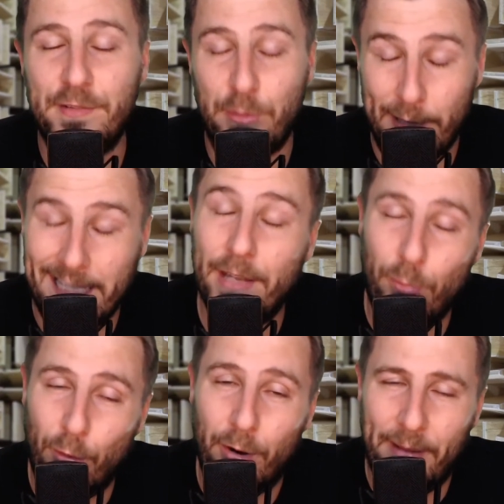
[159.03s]
get
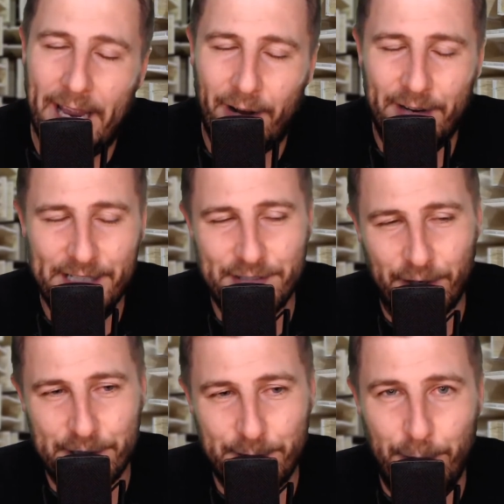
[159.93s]
warm air, it
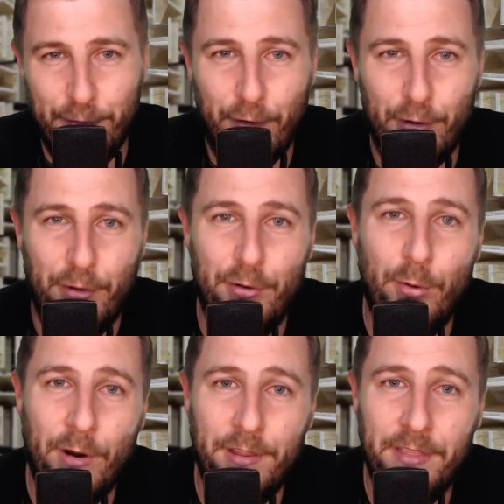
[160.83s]
starts to move further
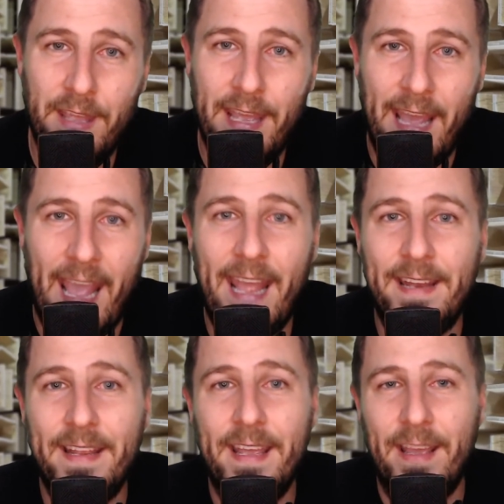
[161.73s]
north,
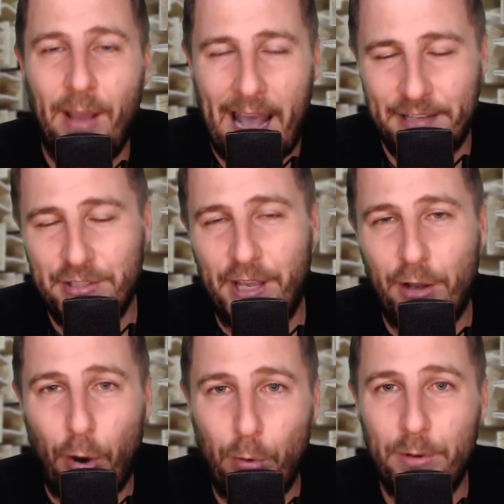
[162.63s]
and as you get
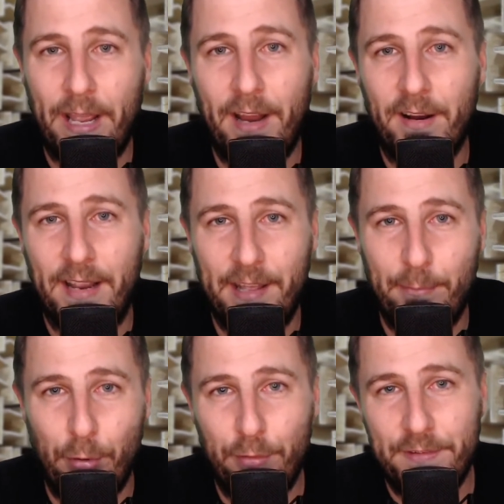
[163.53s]
cold air, it
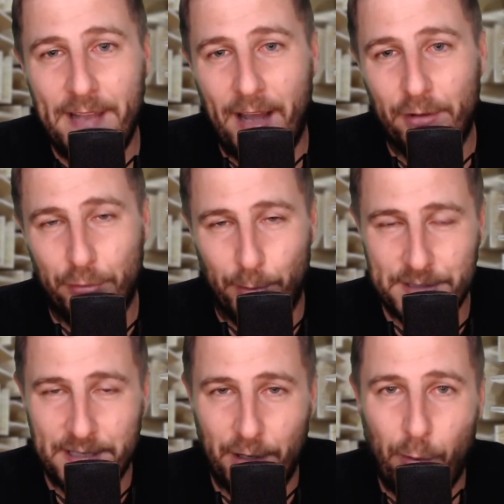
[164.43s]
moves down
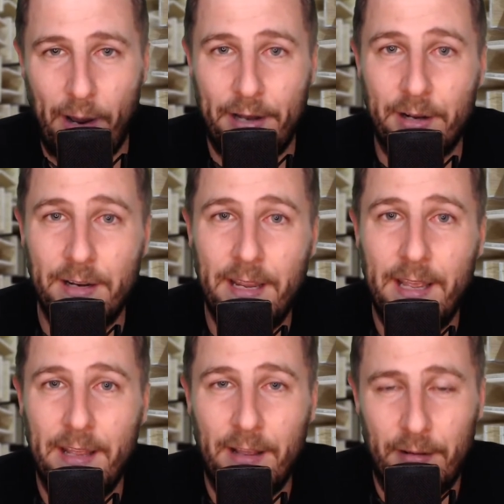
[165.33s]
towards the equator.
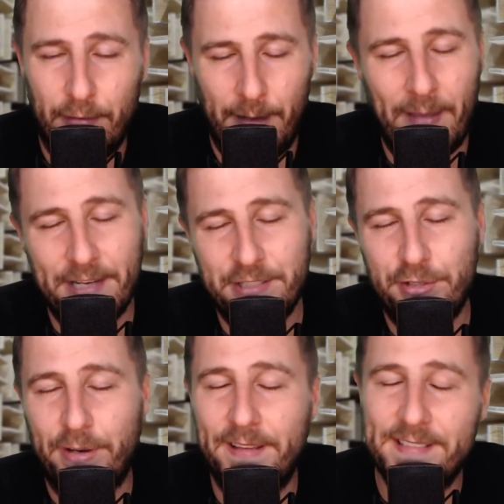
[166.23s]
Imagine
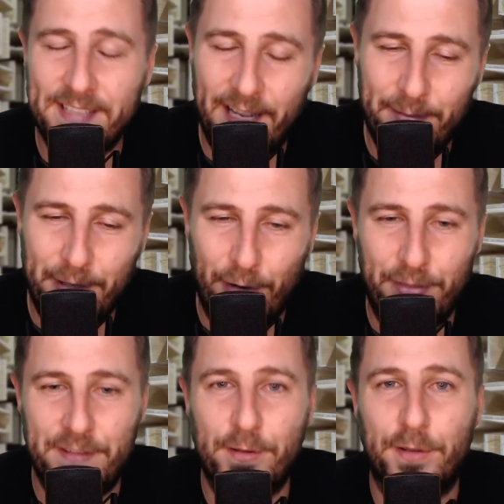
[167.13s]
during this time, the
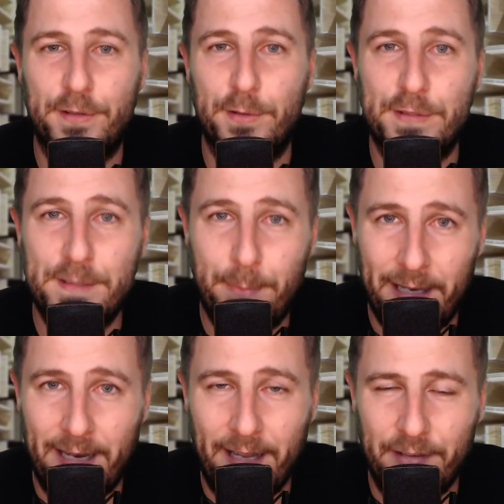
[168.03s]
Earth is also
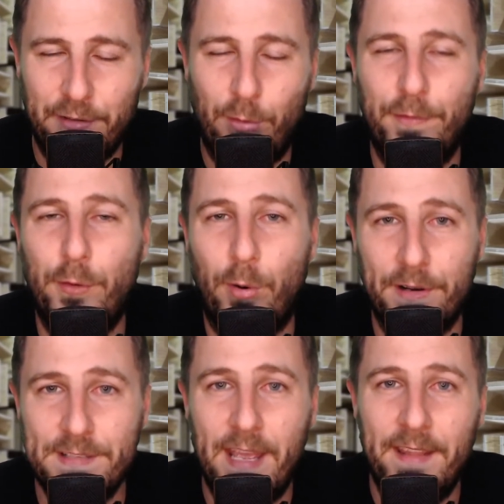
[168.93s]
spinning, so of
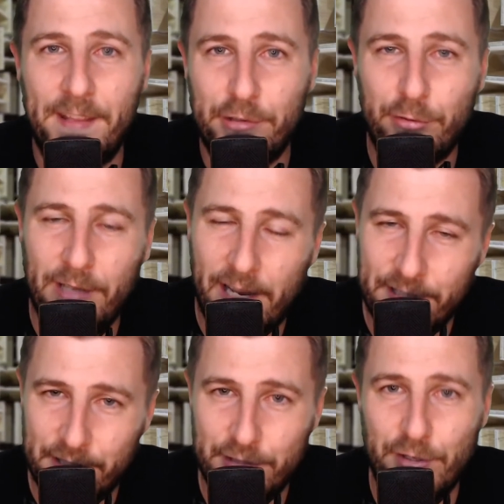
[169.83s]
course, this
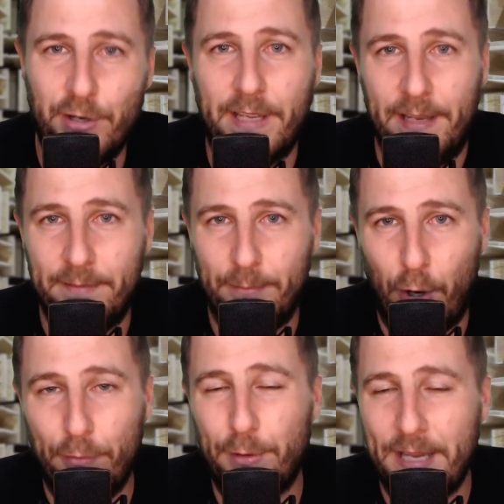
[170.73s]
creates a circuit
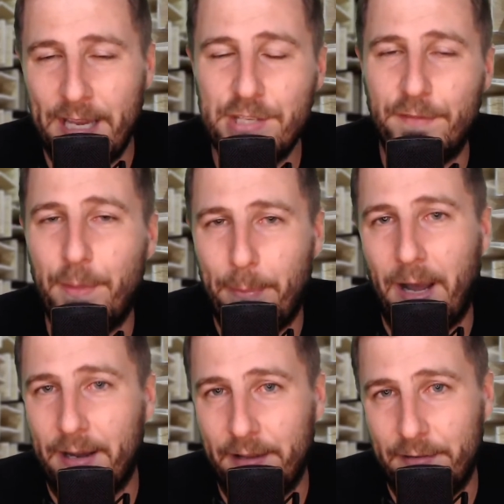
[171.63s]
over each of the
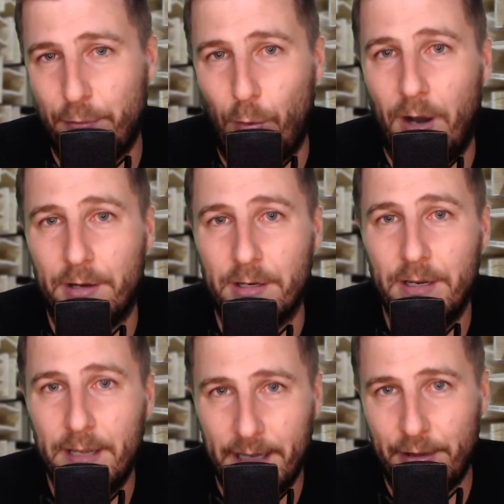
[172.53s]
bodies of water
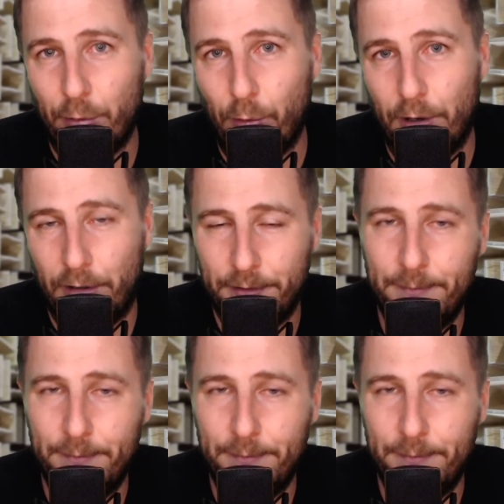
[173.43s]
in the world.